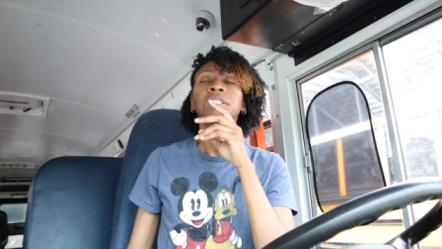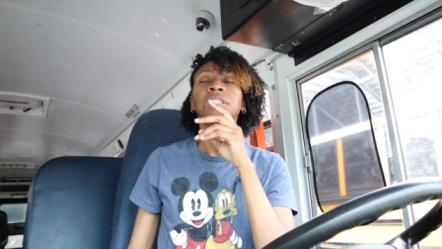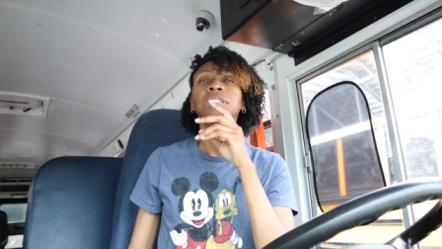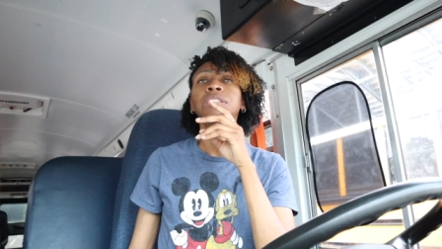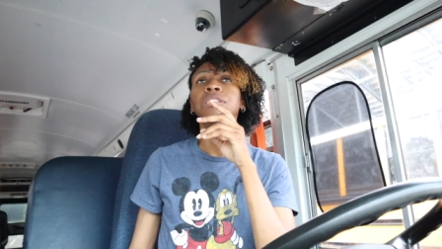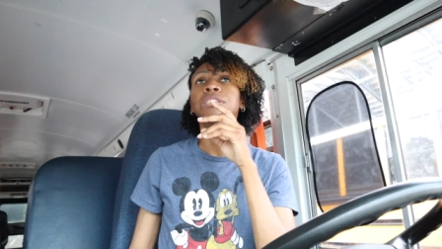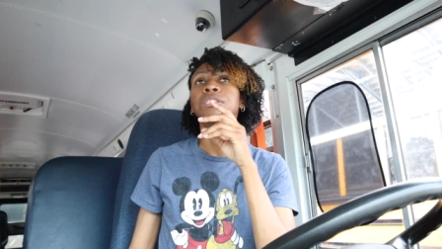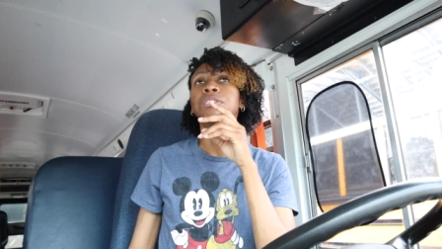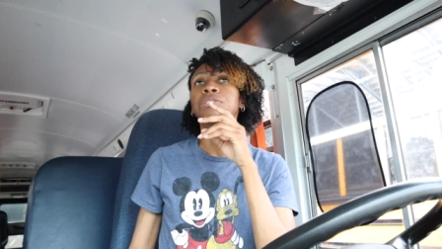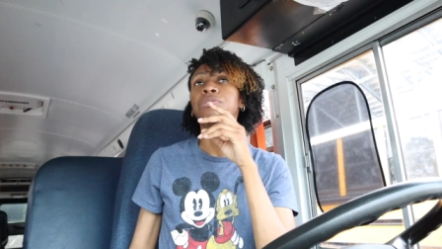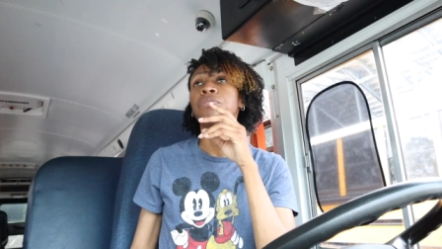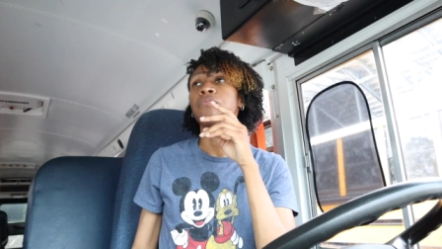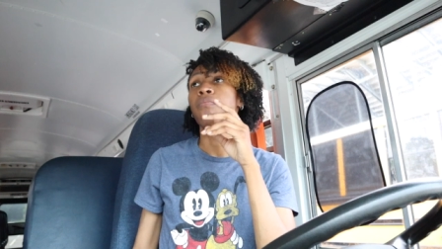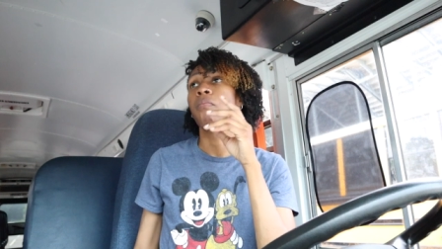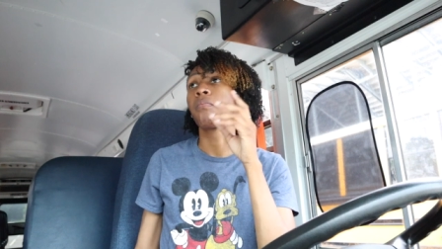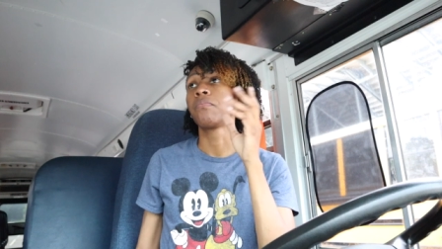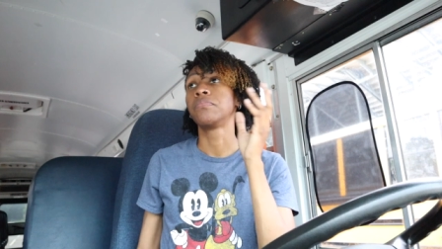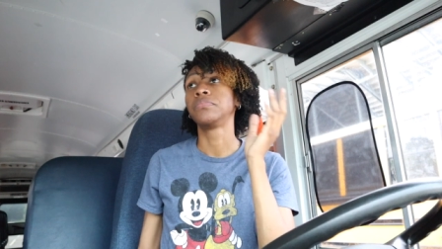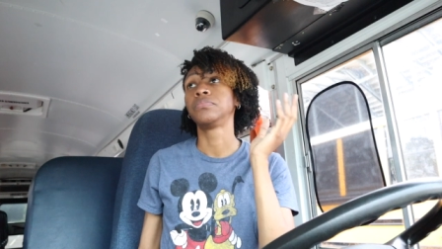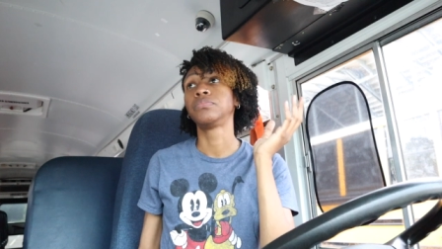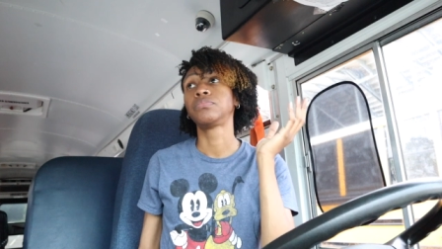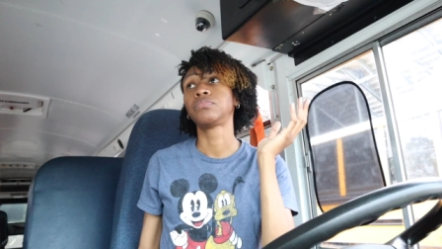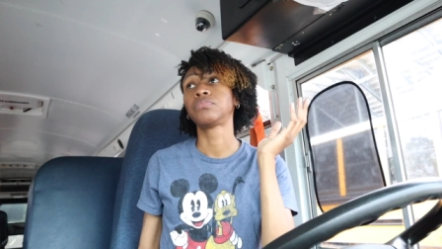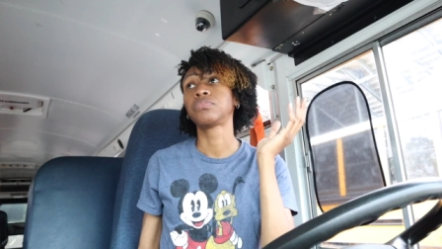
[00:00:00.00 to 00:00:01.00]
Um,
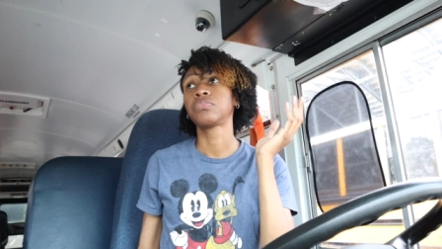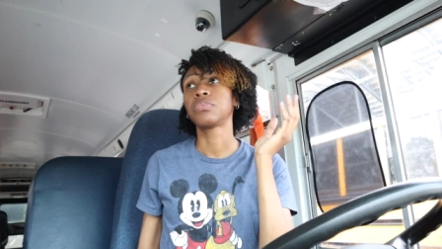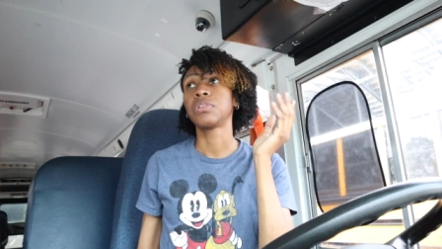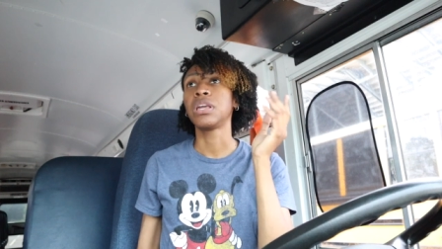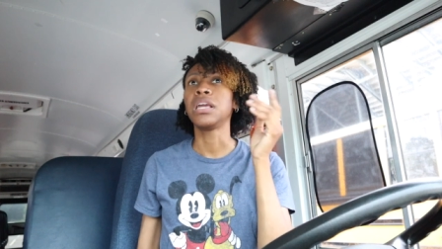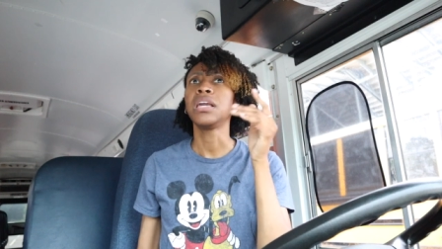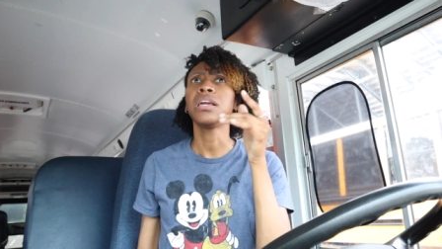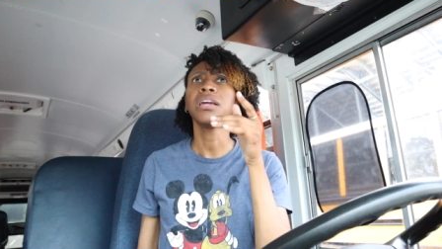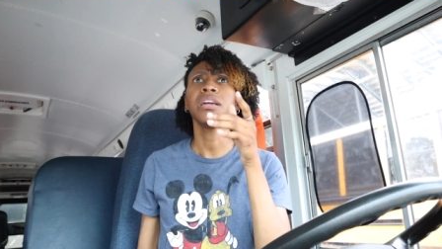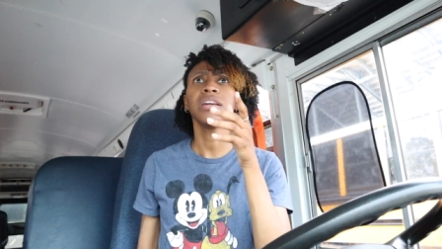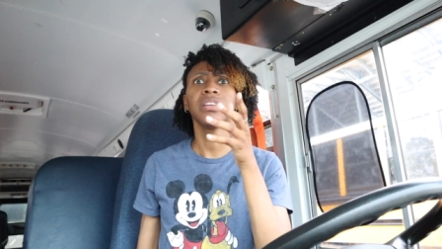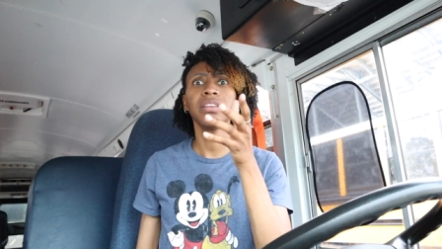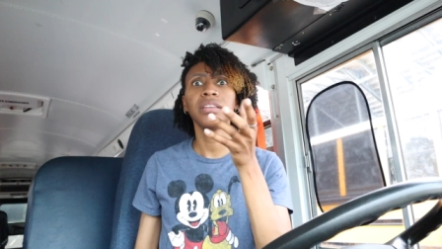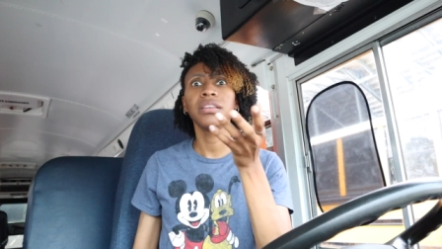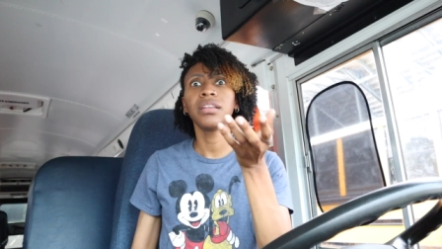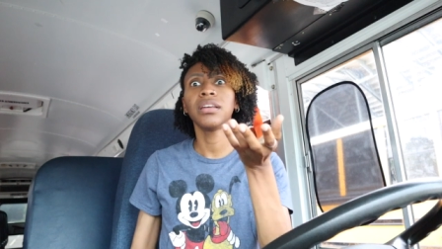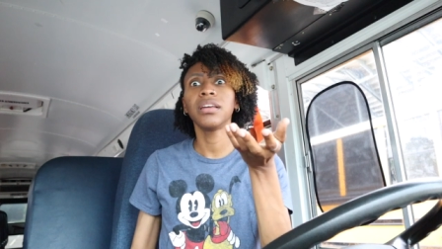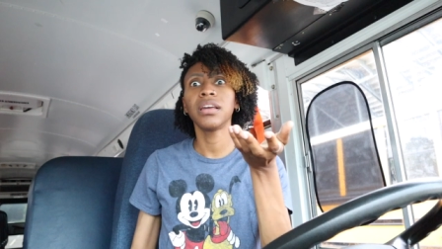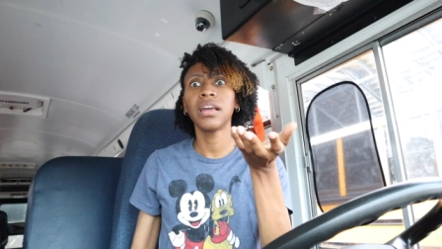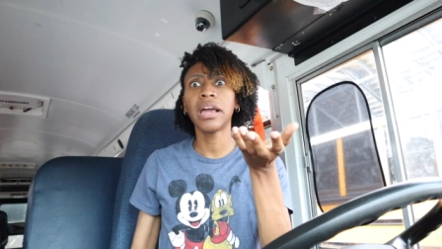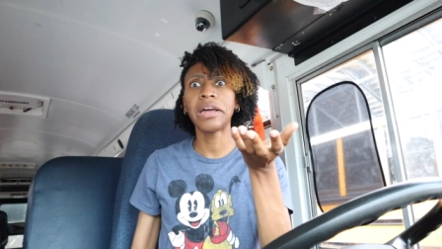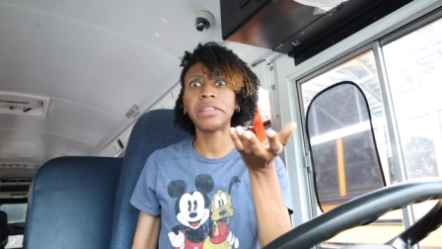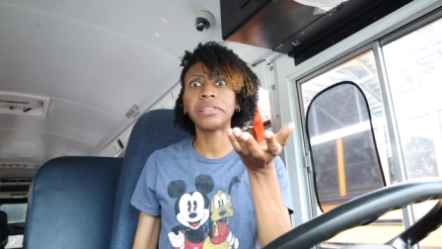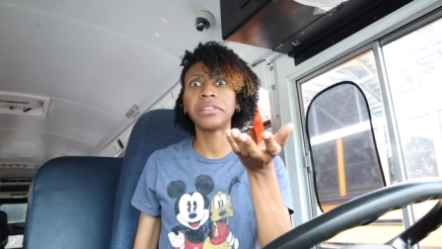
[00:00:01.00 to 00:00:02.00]
and
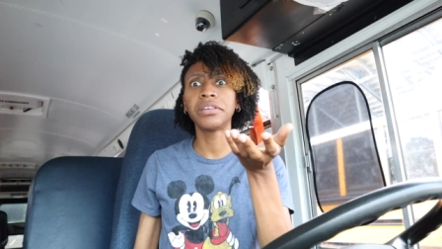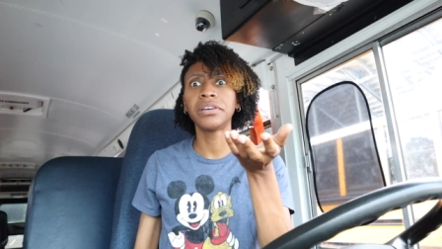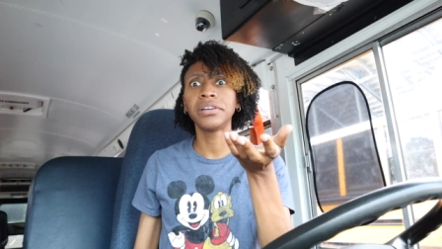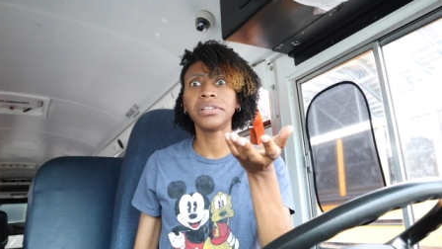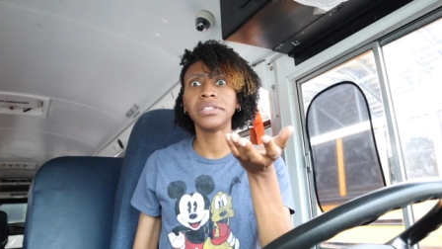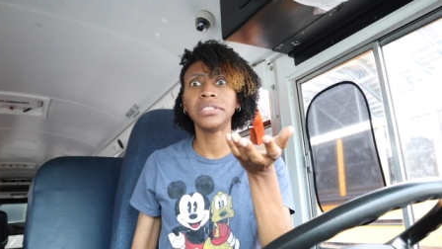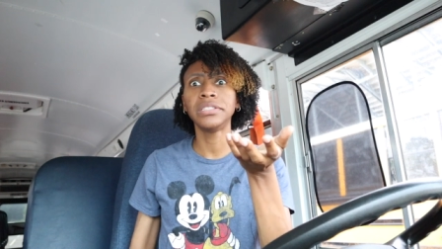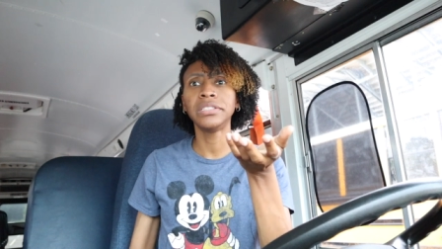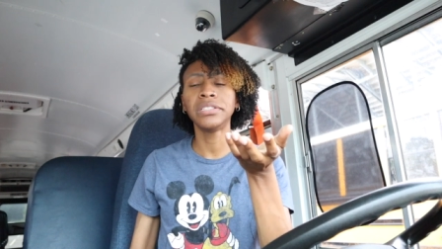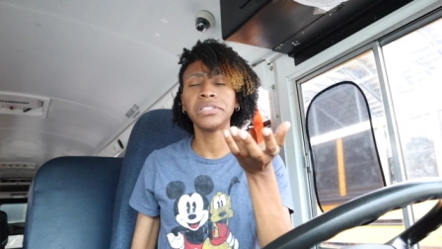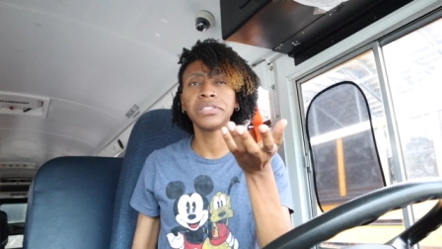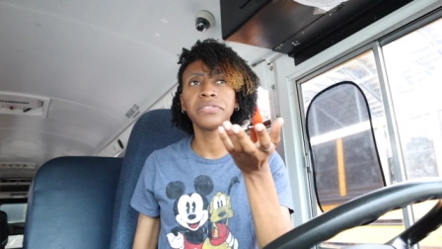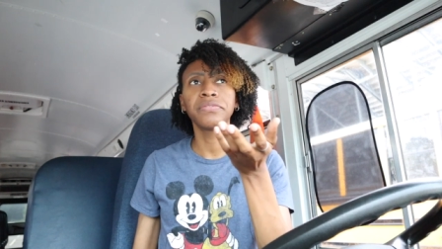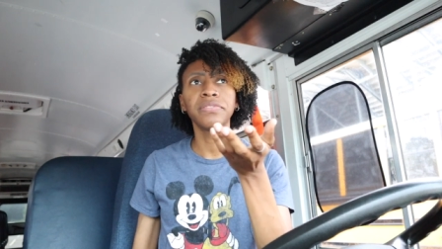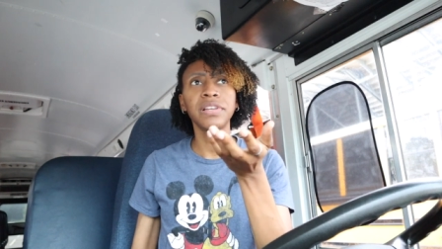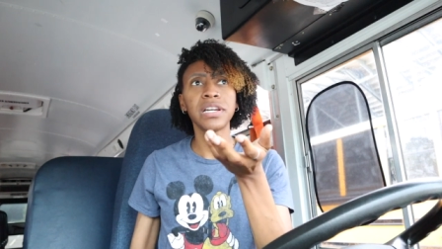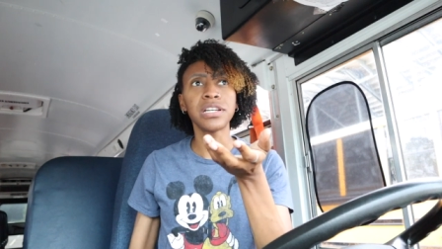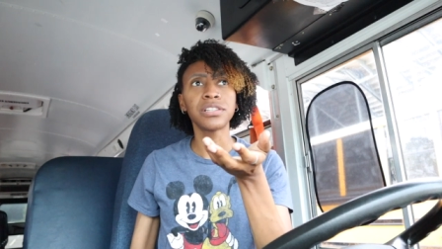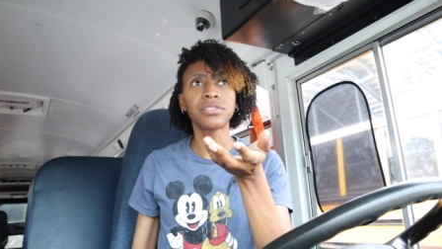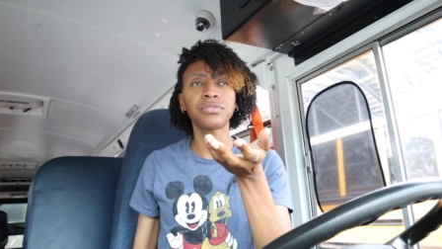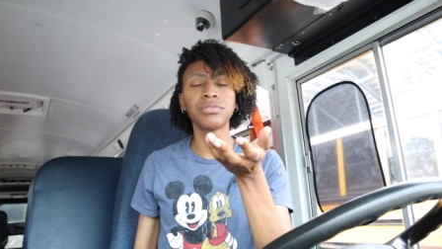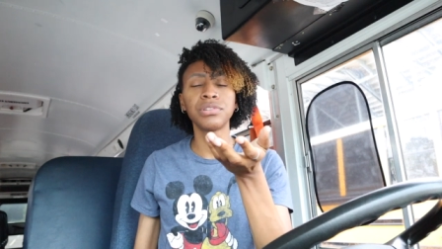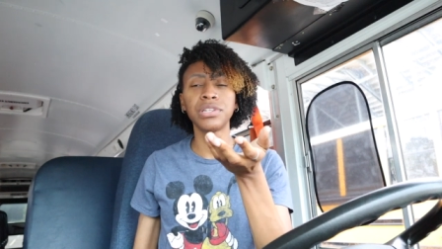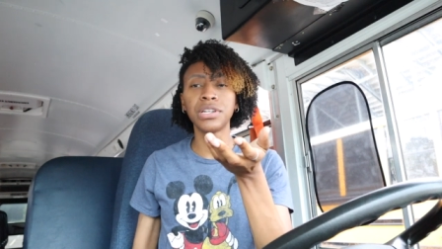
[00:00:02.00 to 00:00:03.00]
at the end of
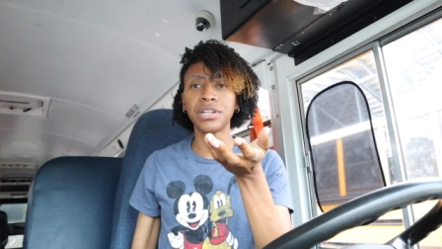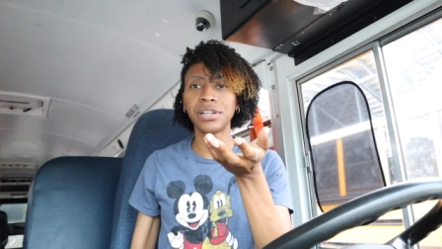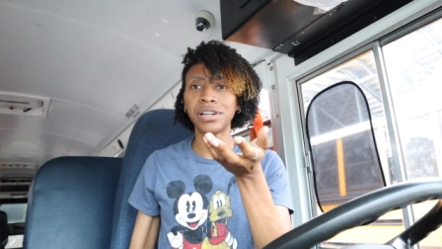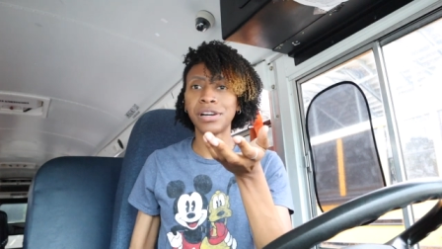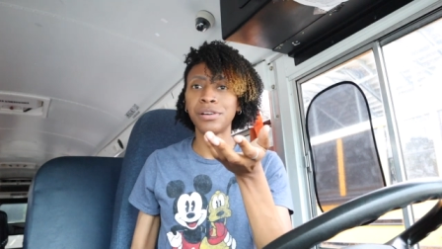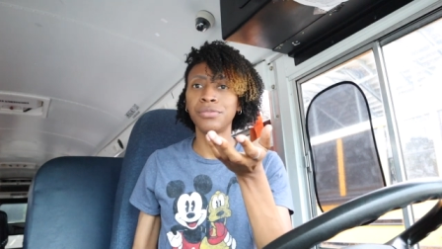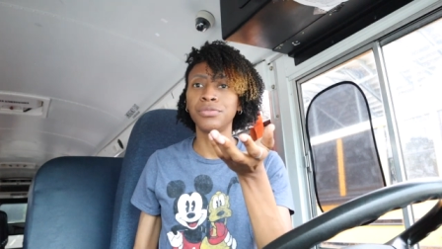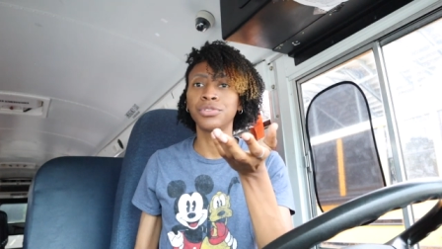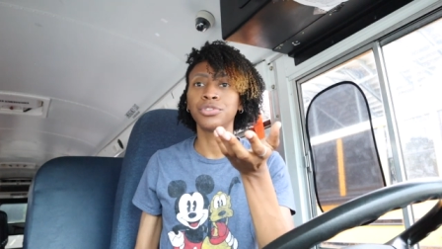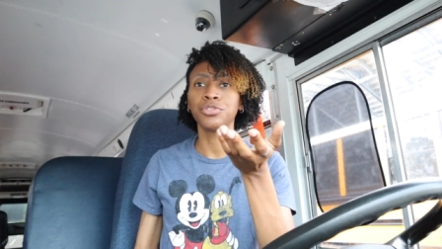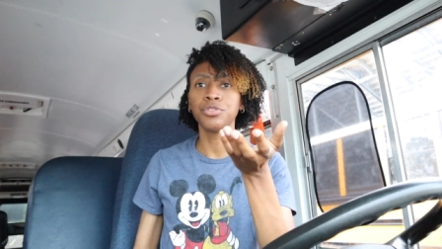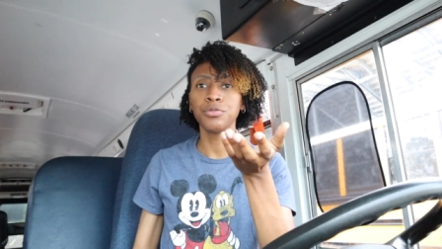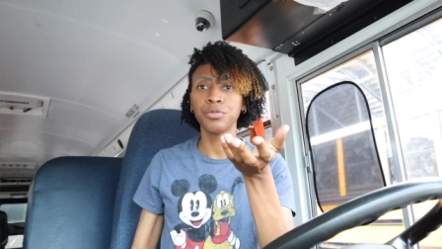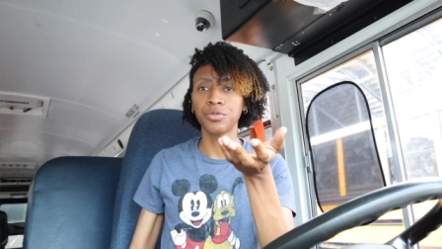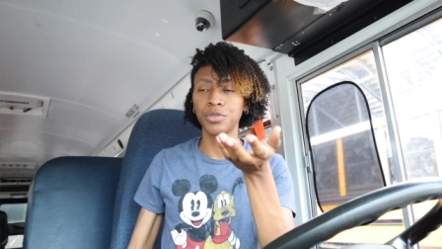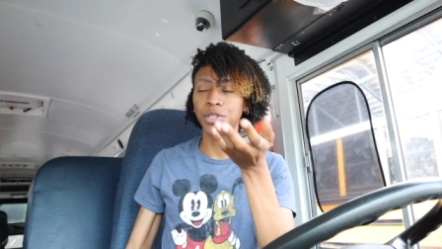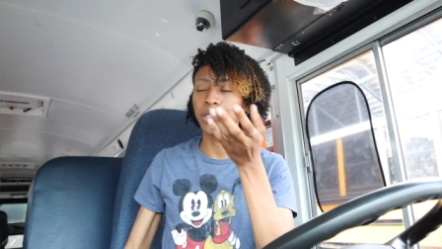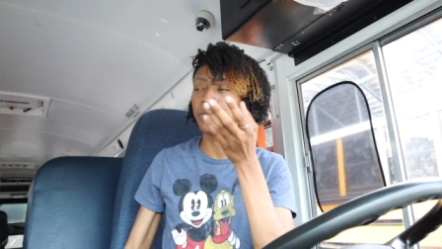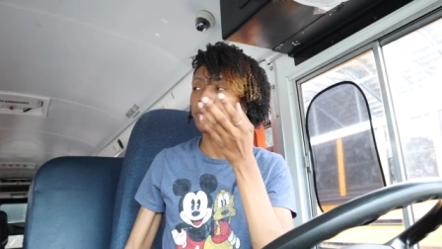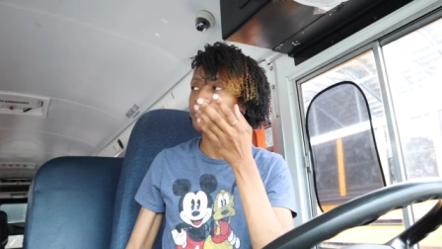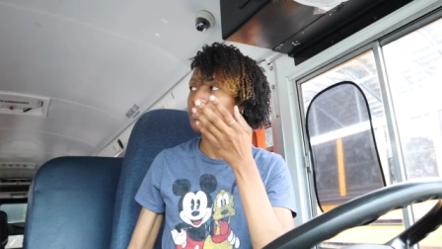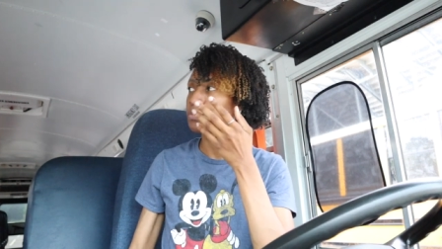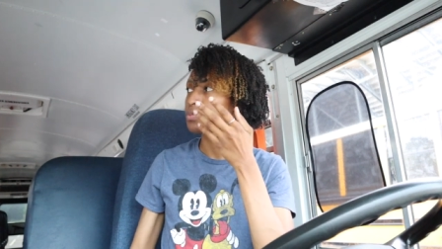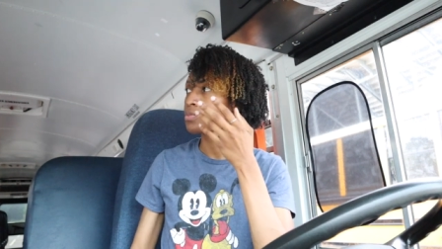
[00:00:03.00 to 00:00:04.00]
last school year, I was
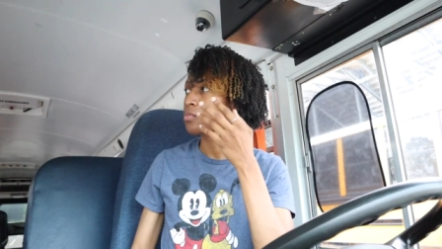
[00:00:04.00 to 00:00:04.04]
Ubering.